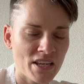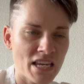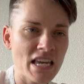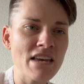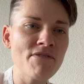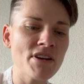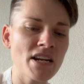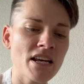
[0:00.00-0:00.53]

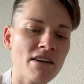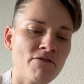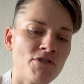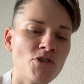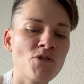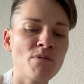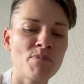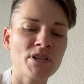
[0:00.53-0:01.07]
even if
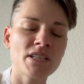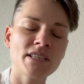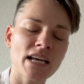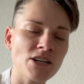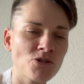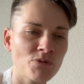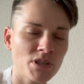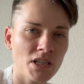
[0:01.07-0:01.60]
you have been
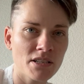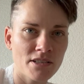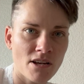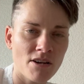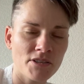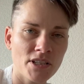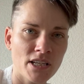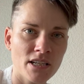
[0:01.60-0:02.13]
sexually
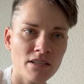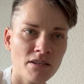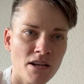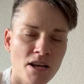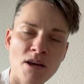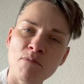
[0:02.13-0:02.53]
assaulted